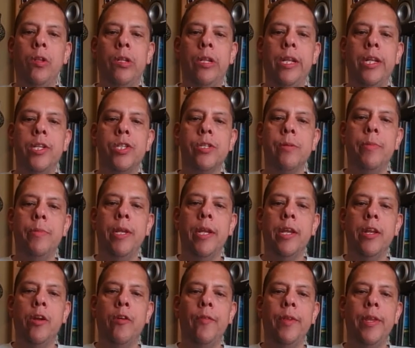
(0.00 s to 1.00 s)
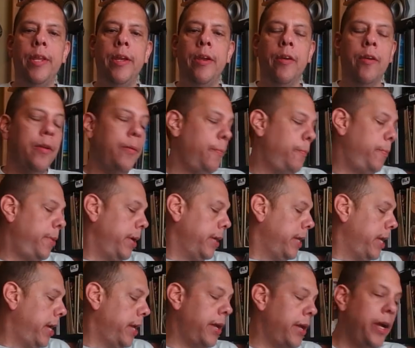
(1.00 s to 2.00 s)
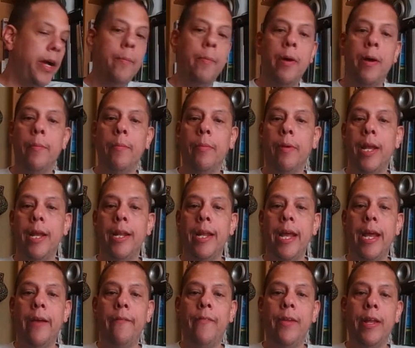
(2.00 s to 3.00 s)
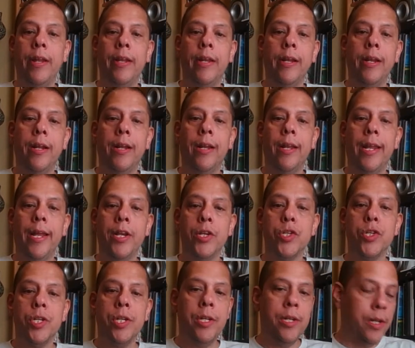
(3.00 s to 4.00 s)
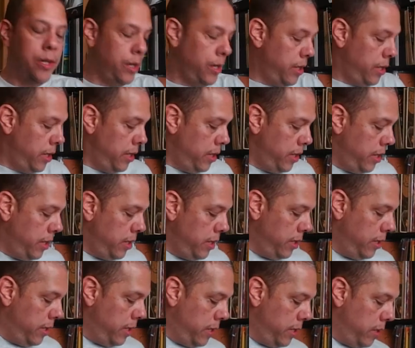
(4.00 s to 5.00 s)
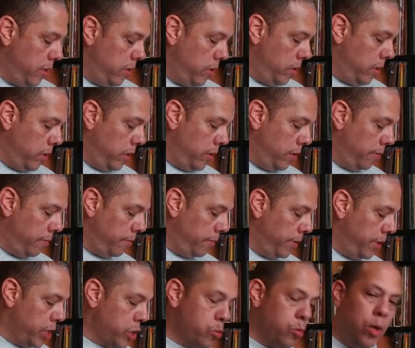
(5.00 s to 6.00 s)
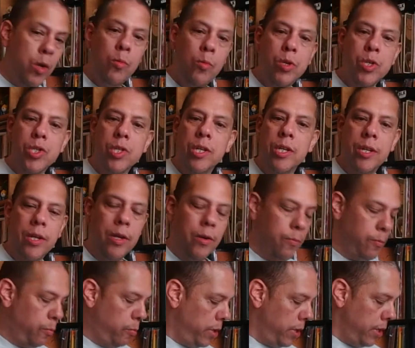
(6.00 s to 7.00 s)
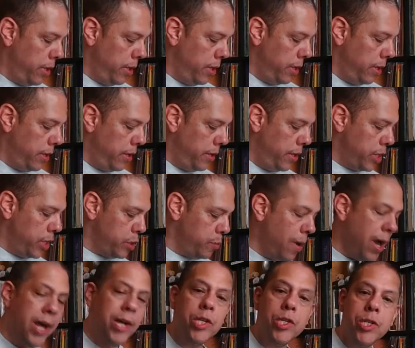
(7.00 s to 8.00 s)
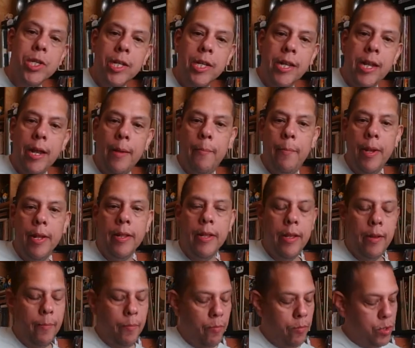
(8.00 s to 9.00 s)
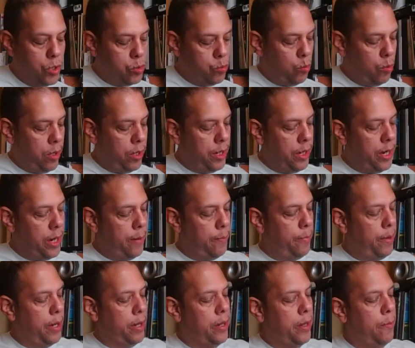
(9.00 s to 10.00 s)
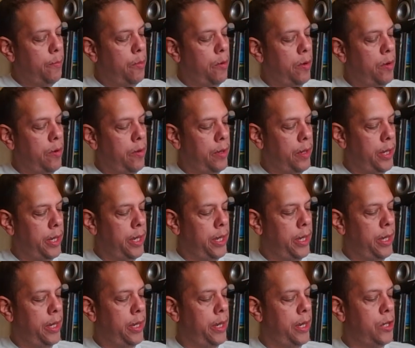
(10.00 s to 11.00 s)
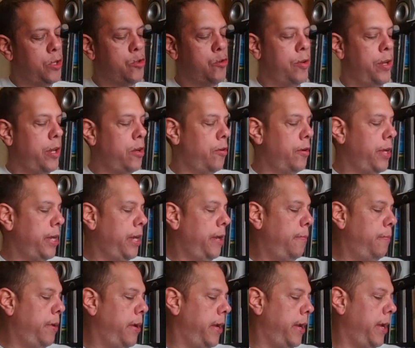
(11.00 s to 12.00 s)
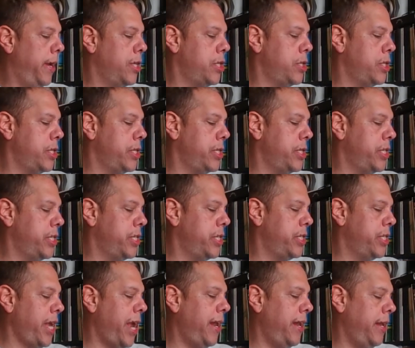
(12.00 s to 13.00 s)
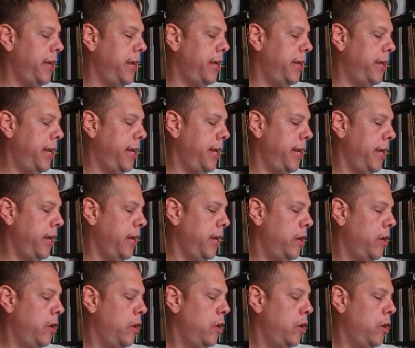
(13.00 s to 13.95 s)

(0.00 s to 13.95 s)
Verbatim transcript: did some digging over there and picked that up. I'm glad to have that in the collection. Um, this one was a one. This box set that I picked up was one that I picked up on the internet on eBay. It's Sandy Denny,